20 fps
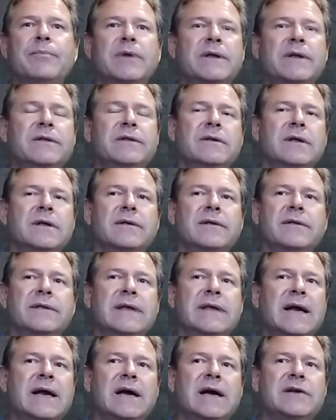But
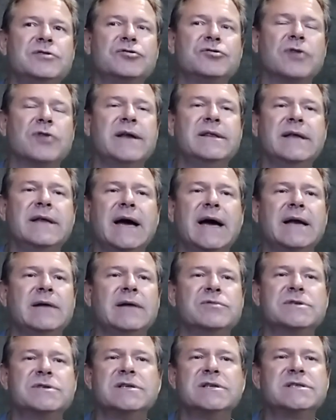that I tried that and it
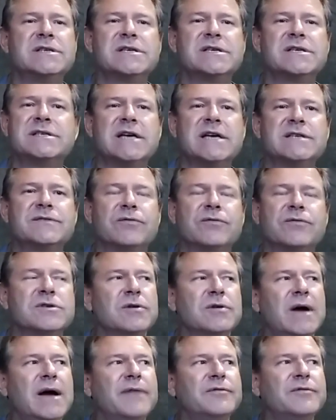was unsuccessful.
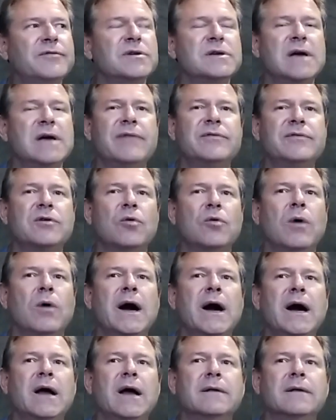So after after a
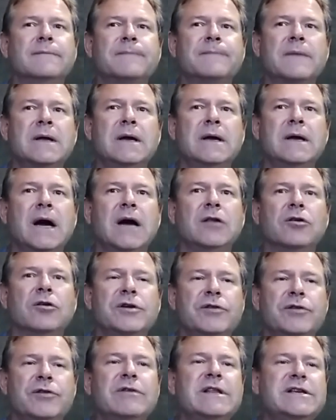while, I
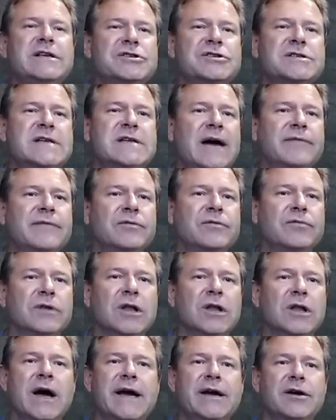learned you really just have to
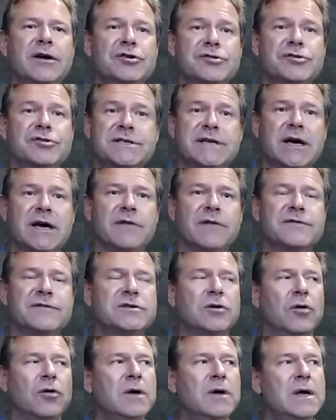rely on yourself.
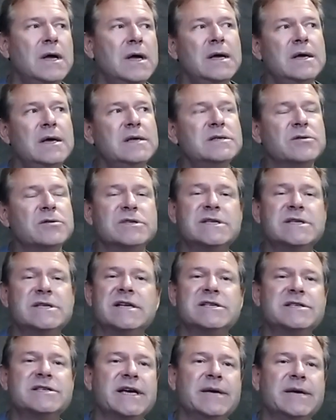So so instead
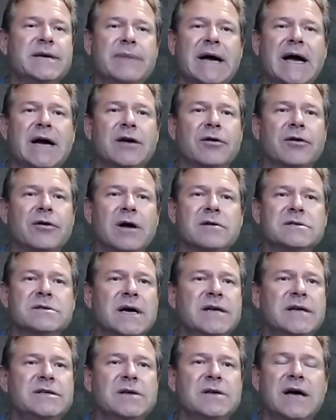of singing backgrounds,
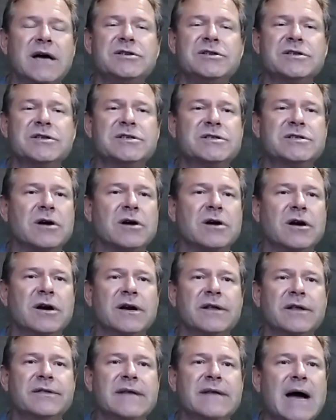I I just
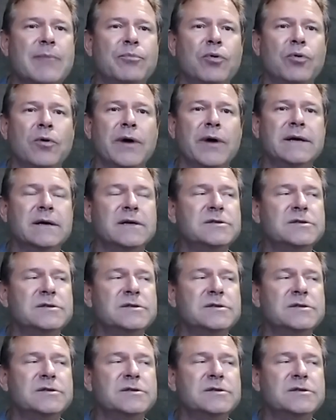started at that point.